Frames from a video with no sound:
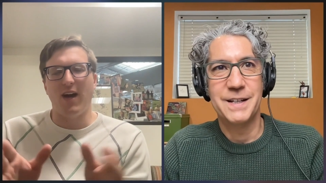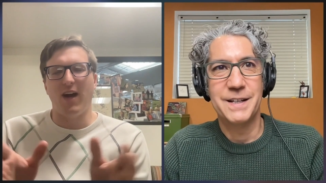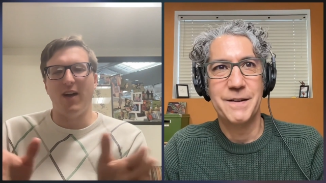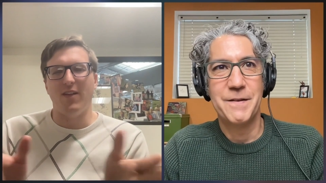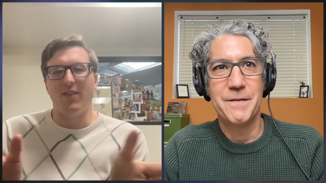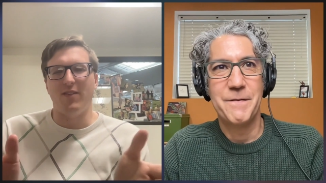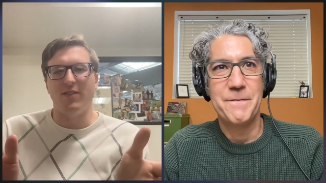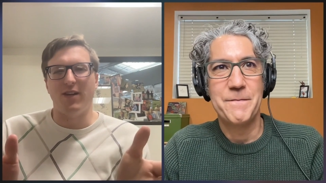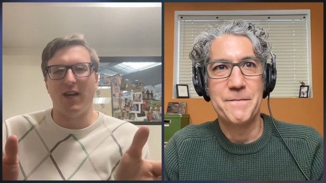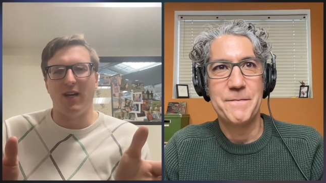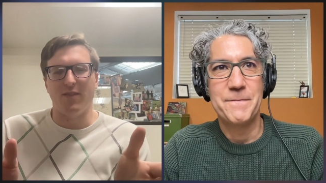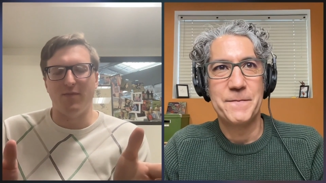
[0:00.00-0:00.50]
Speaker 1: I
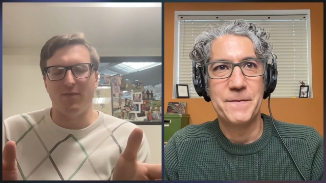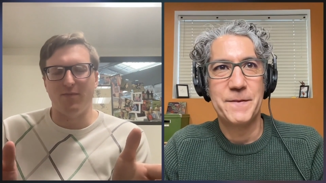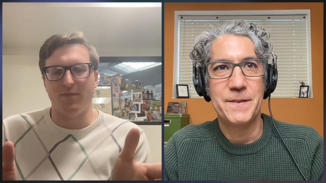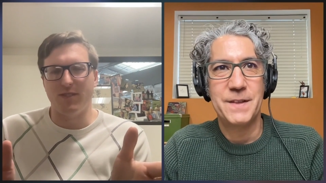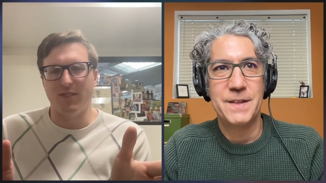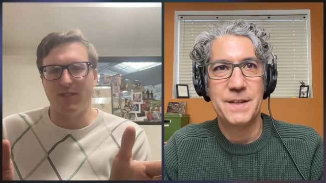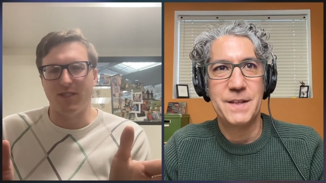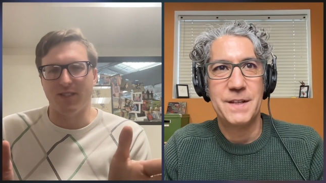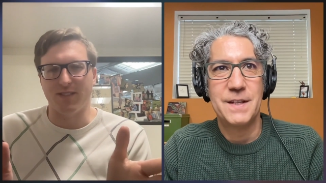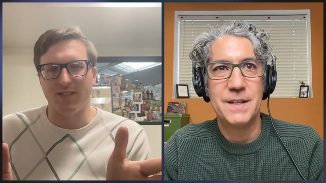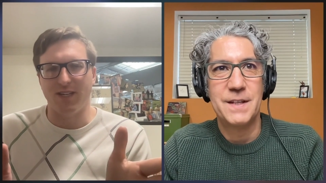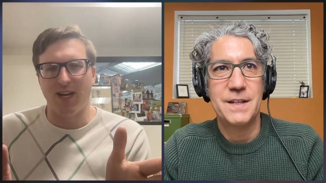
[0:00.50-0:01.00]
I'm
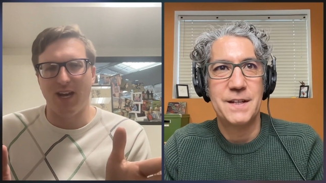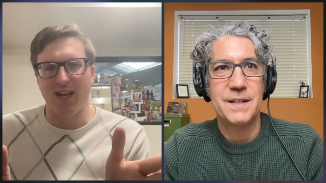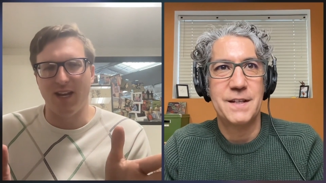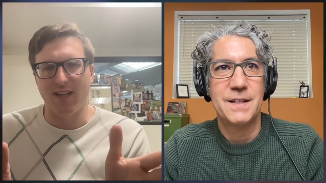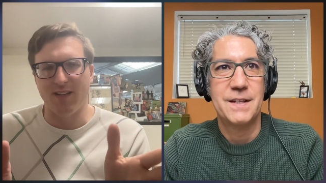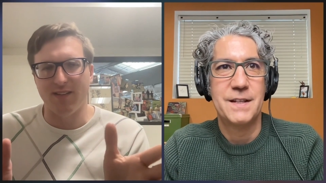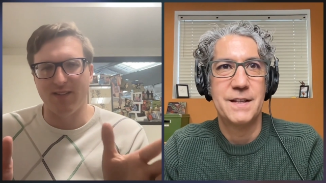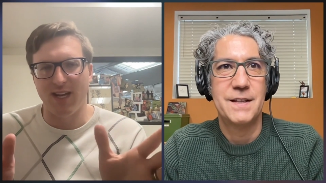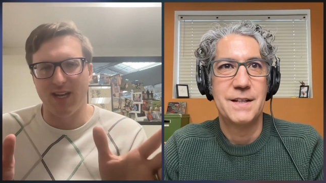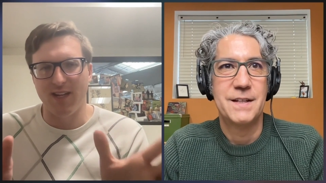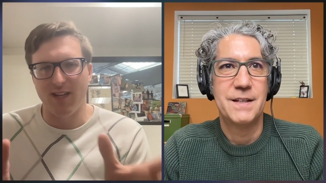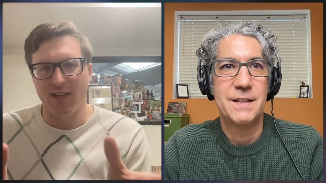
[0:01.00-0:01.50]
just excited
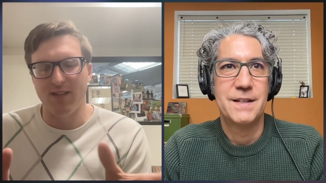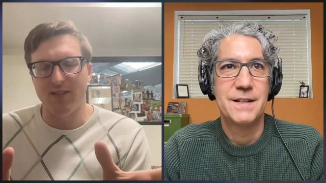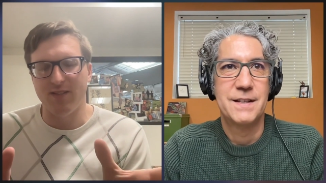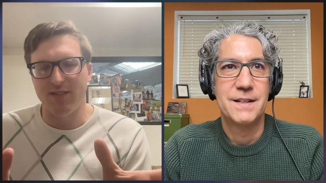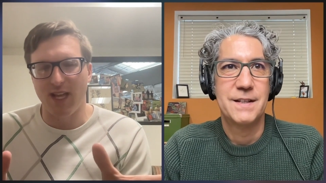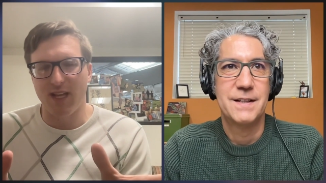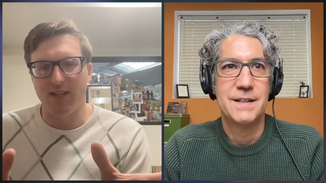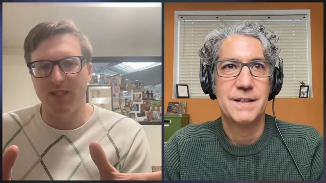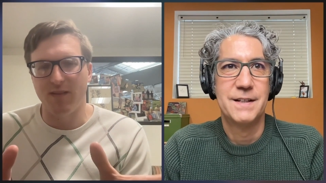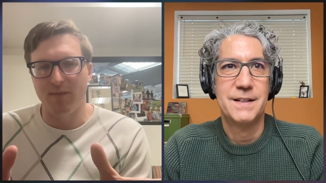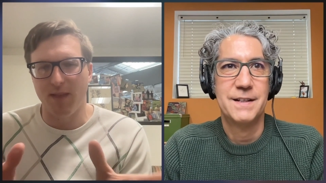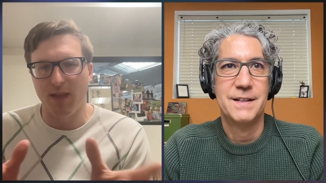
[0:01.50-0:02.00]
because that is
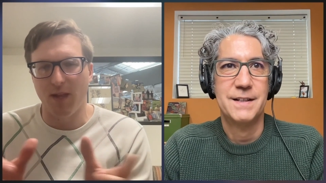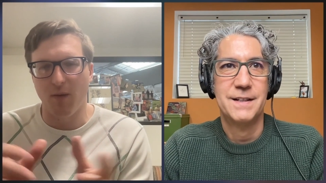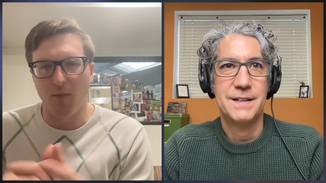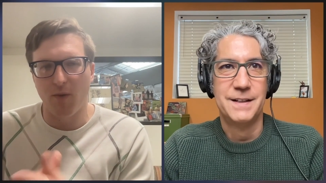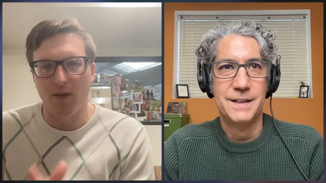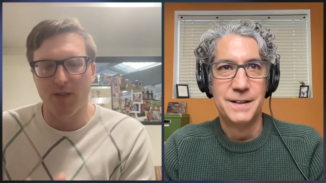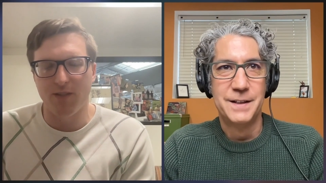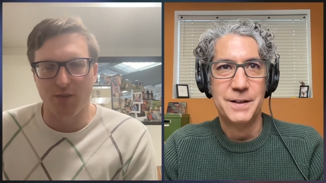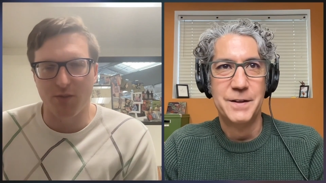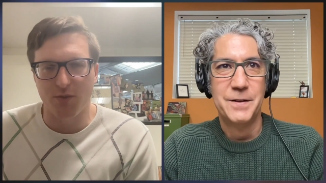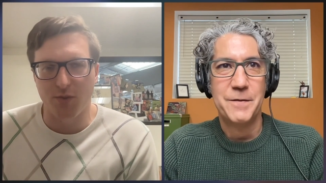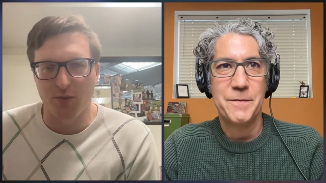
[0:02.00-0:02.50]
that's something that
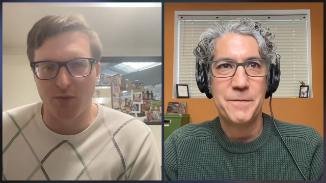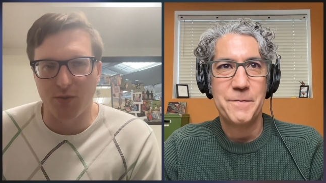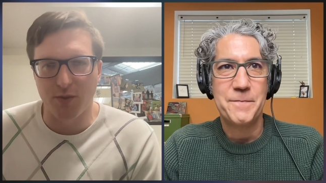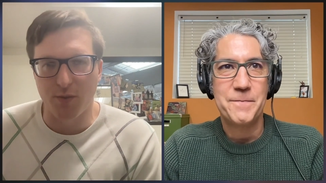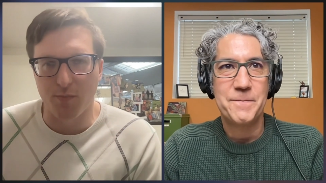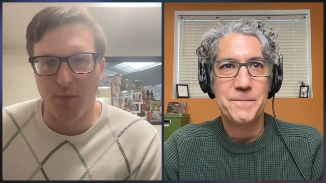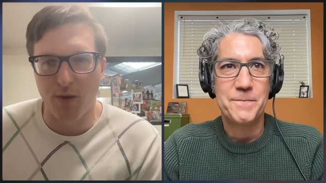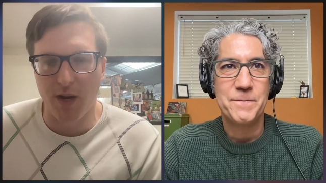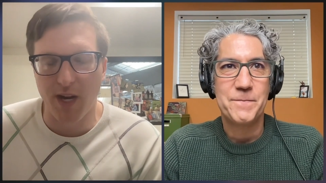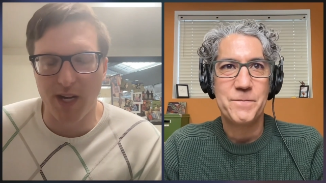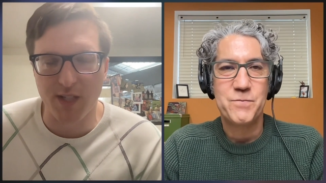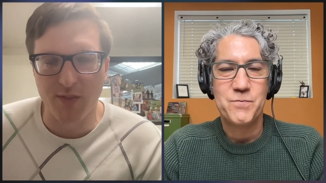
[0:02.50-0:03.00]
was a true
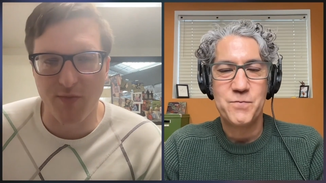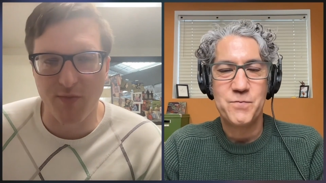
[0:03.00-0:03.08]
surprise